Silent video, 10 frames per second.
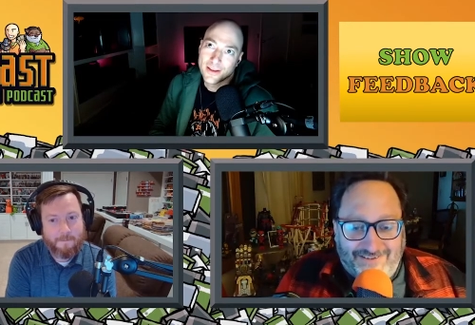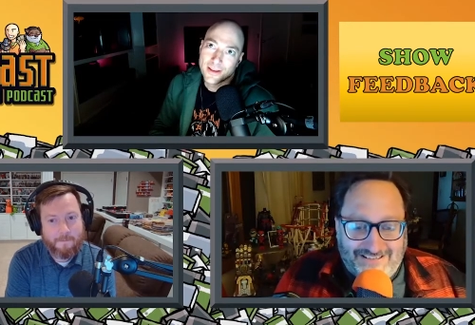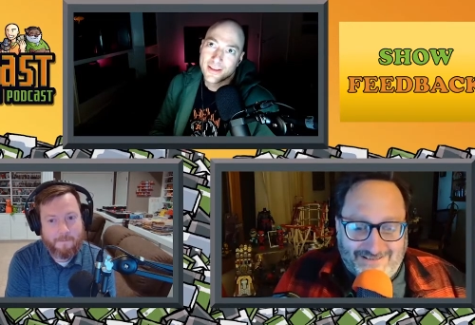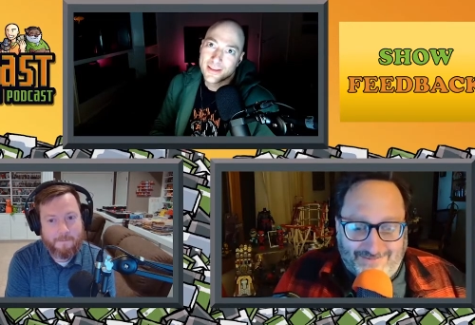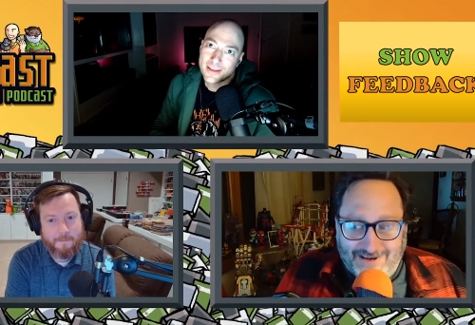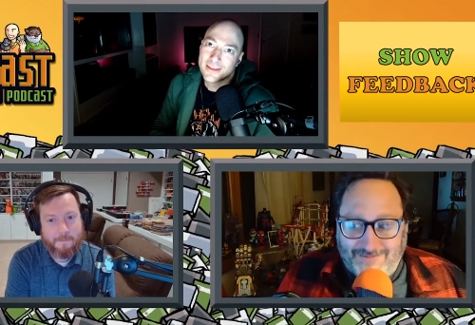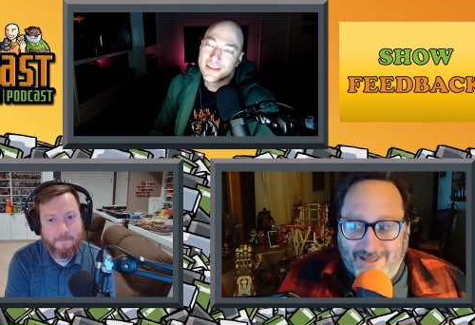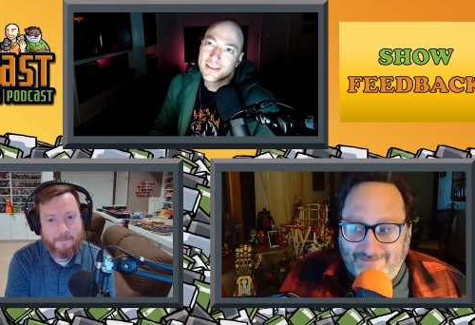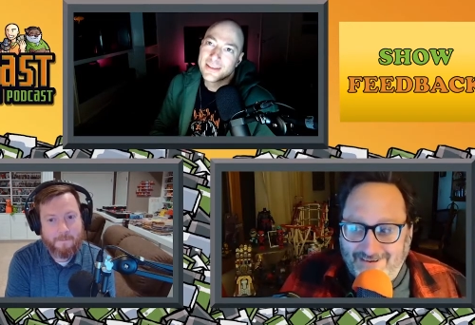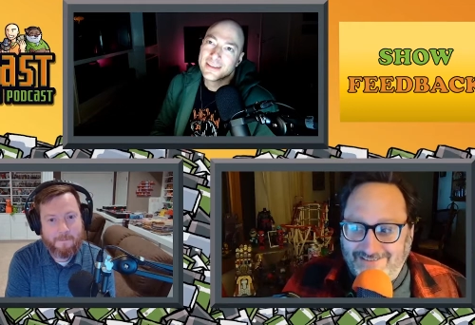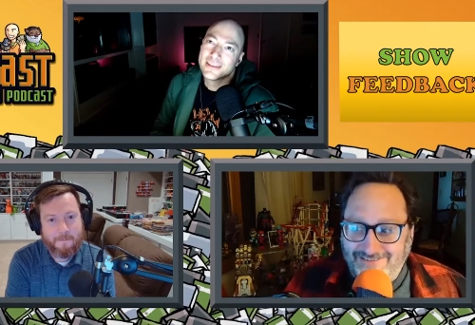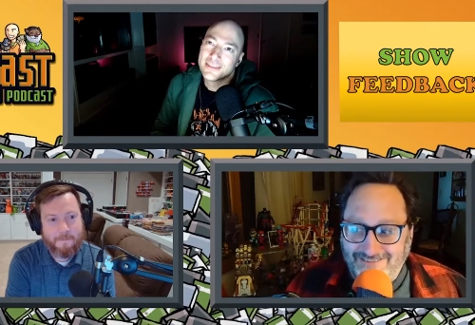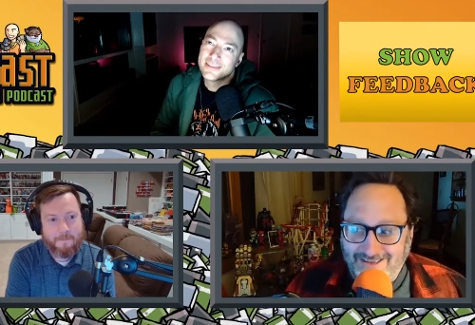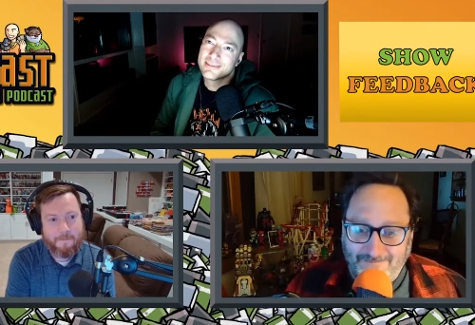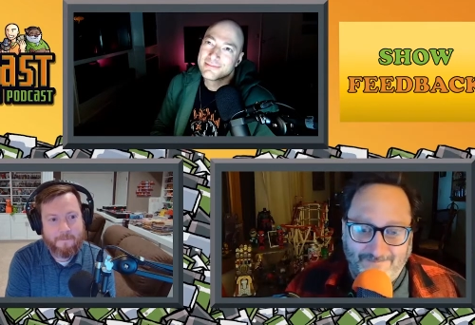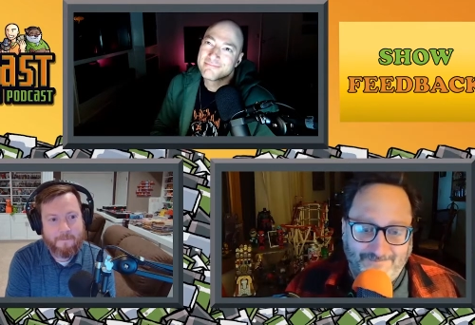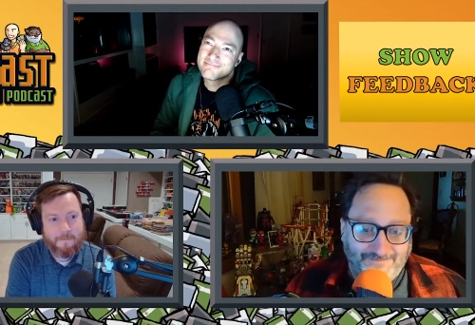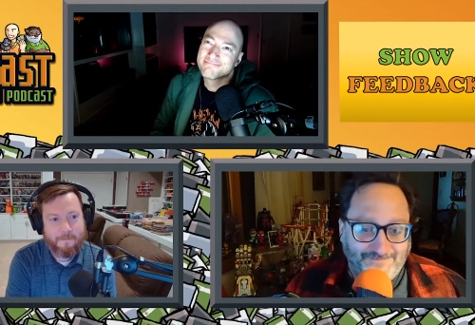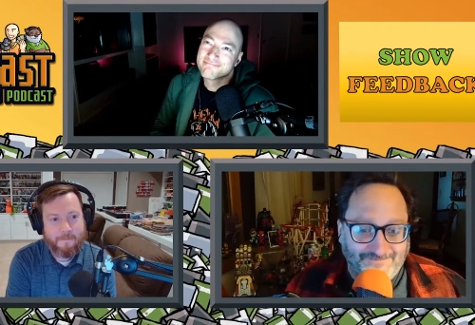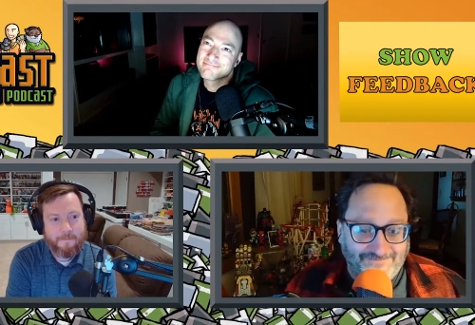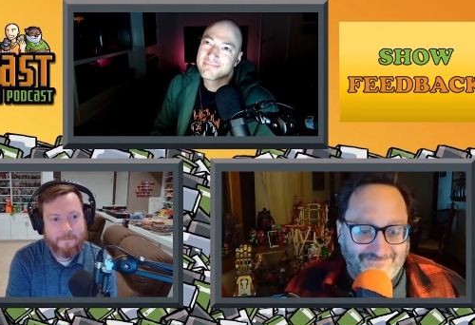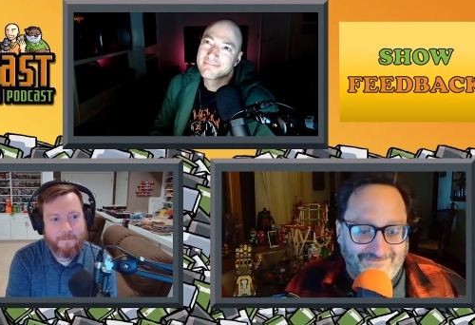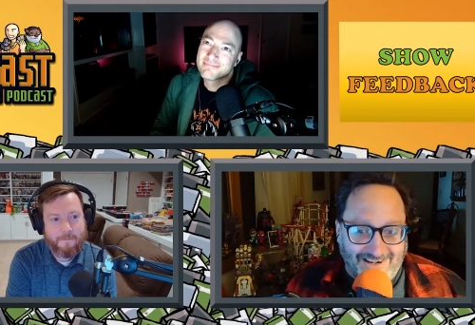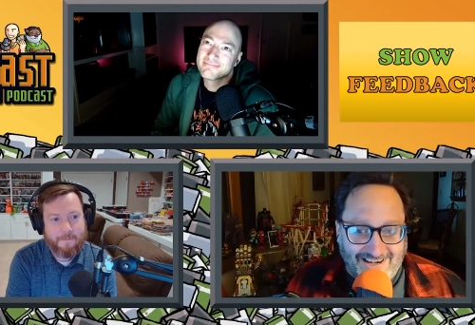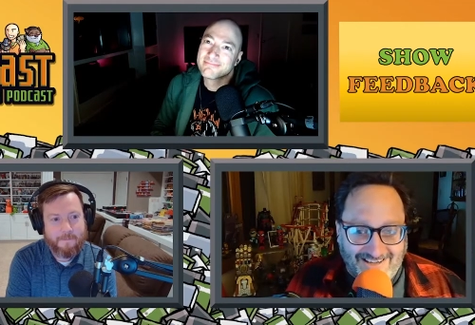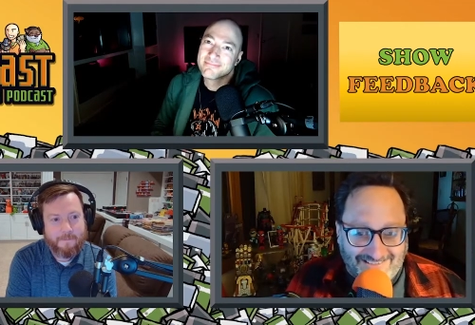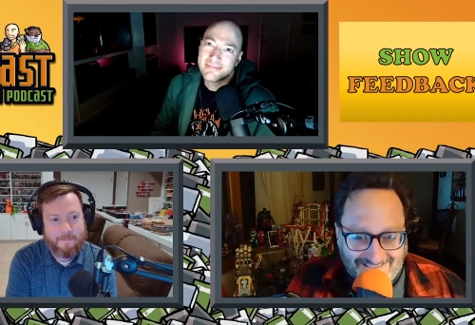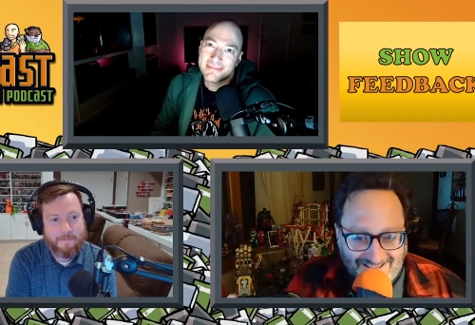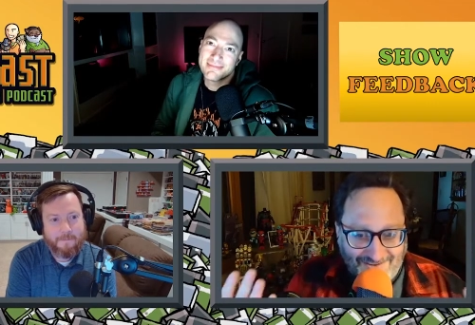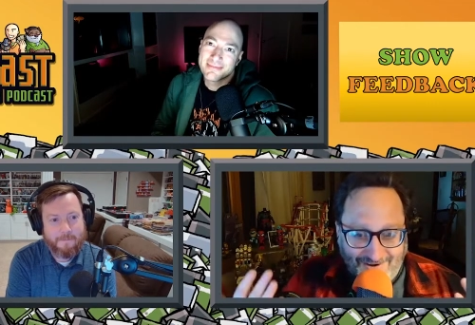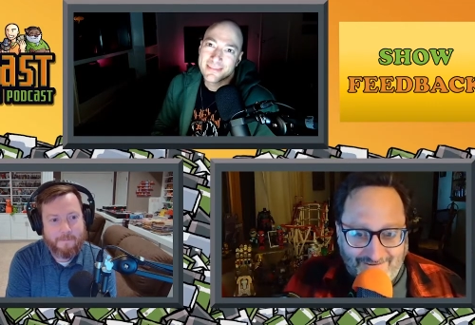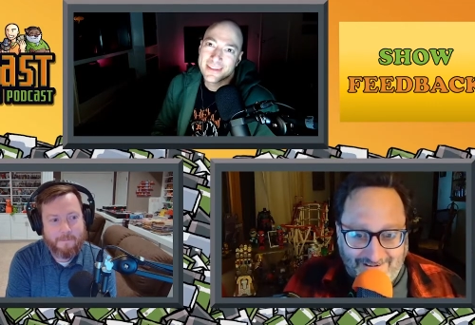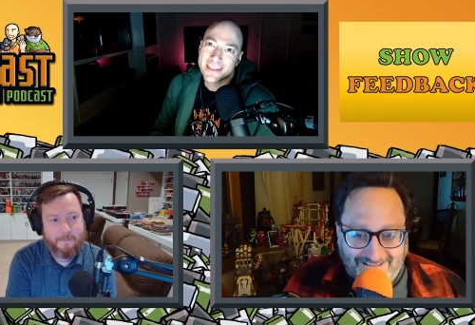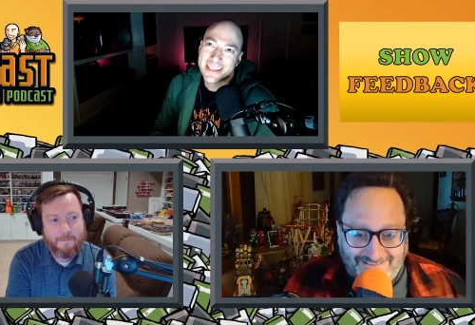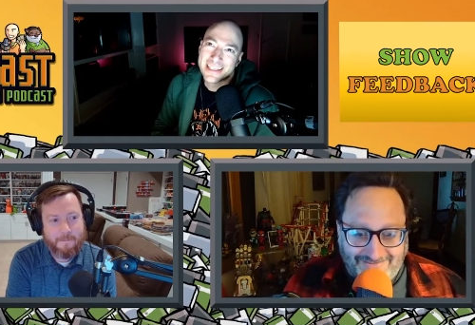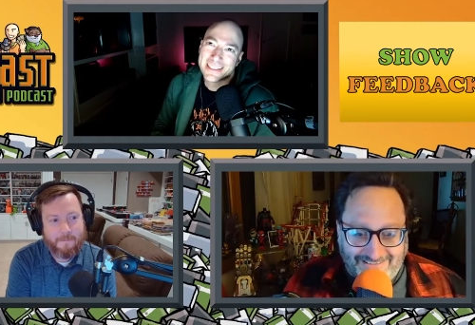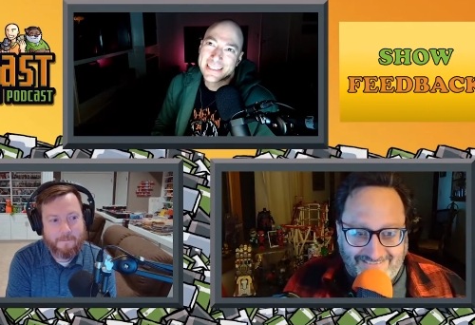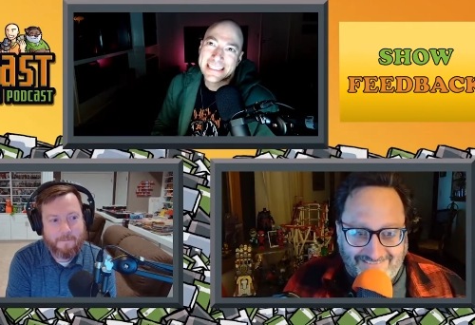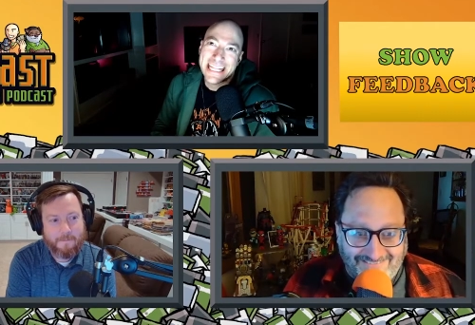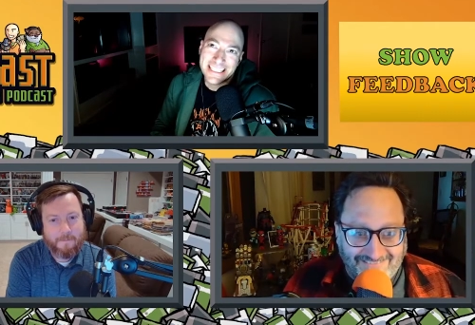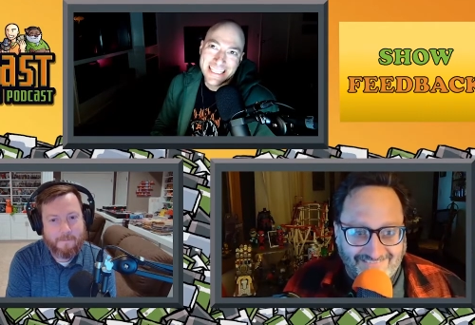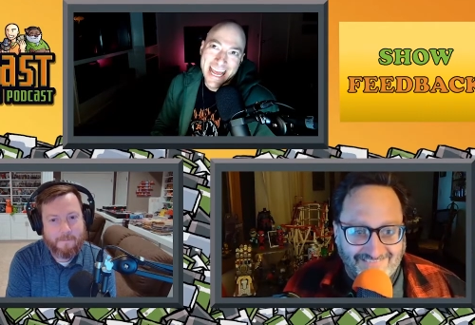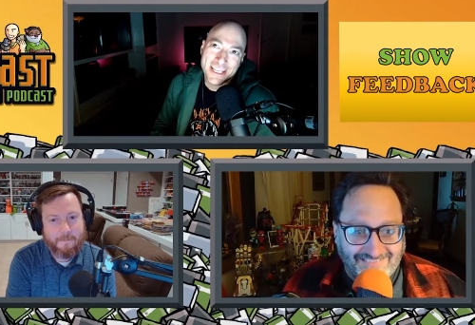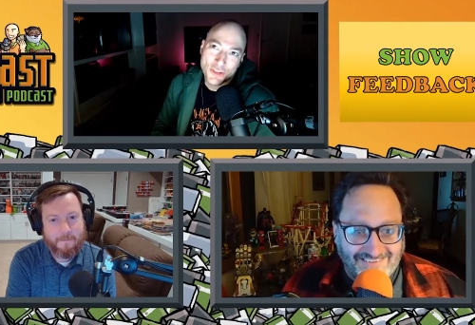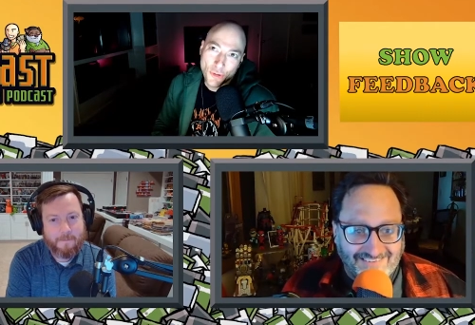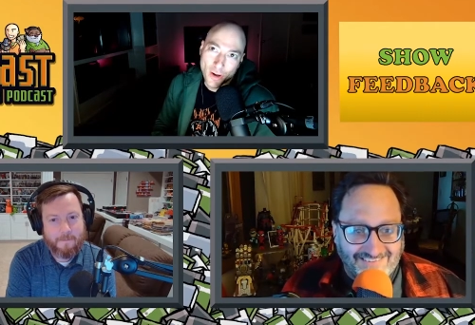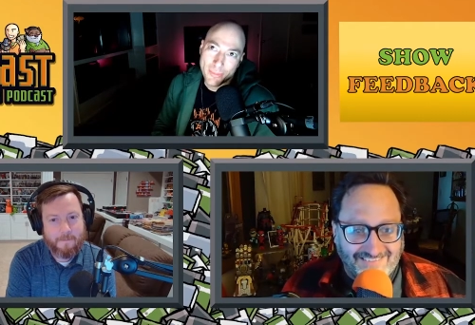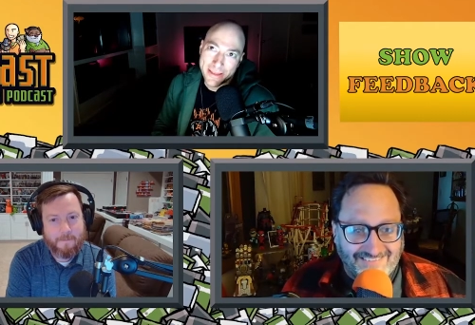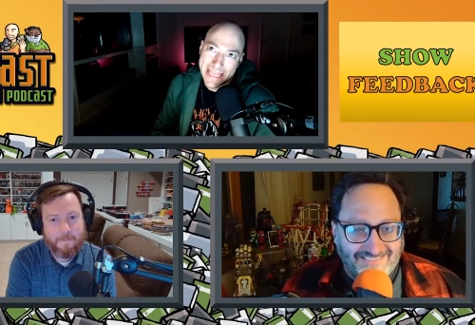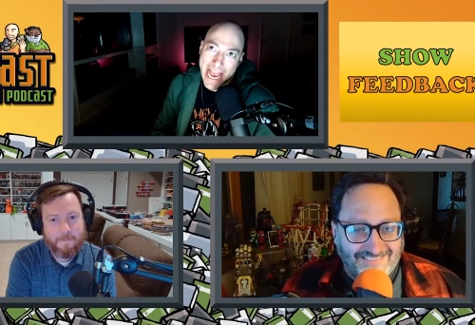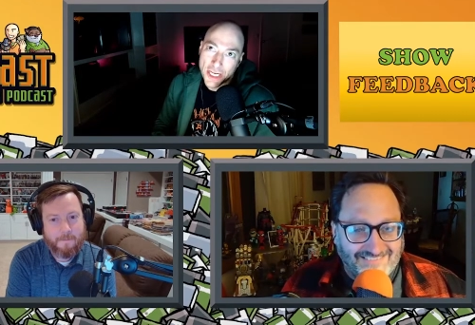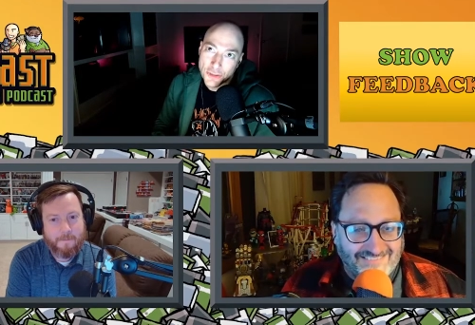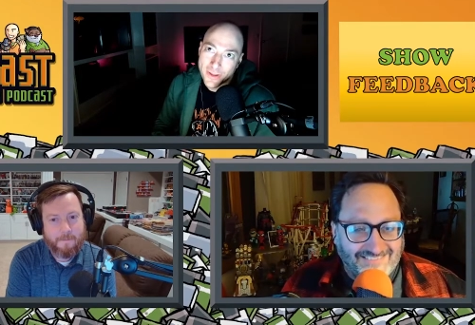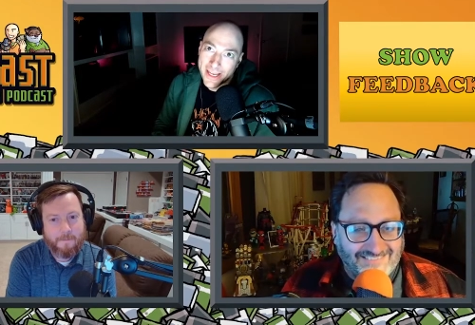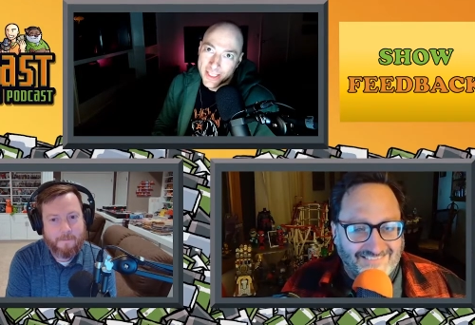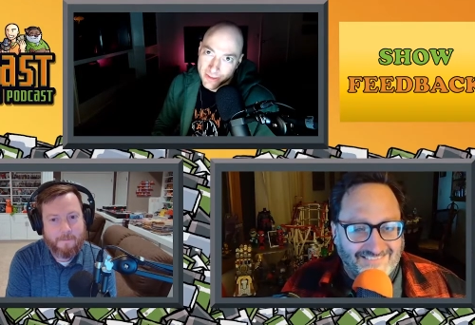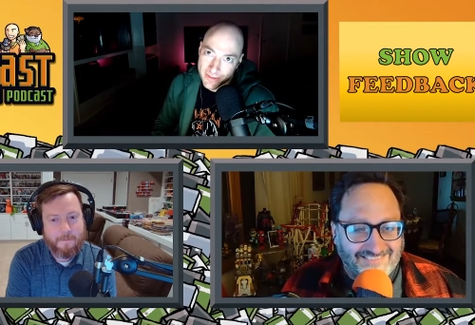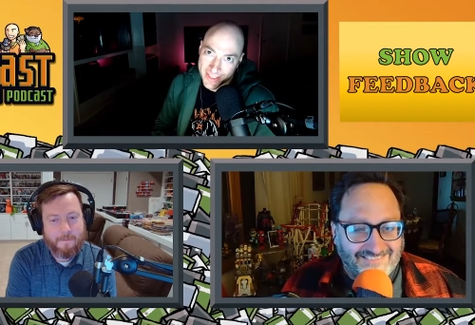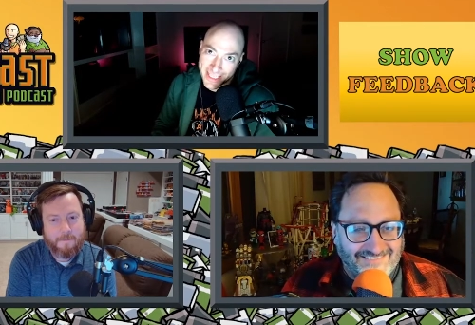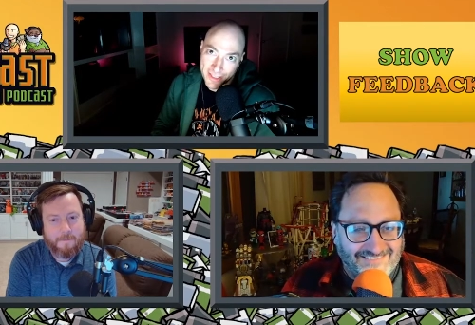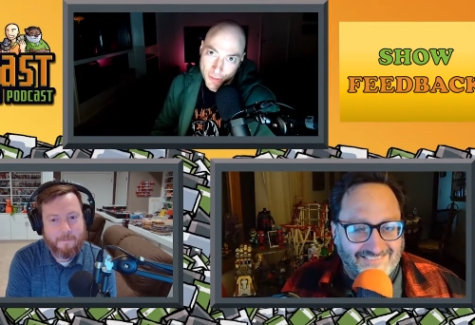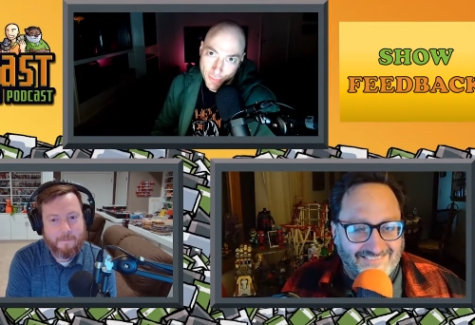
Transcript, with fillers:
Speaker 1: when surprise Batman shows up. Right? Isn't that the right way to do it?
Speaker 2: That's a nice story, but the actual answer is he's got two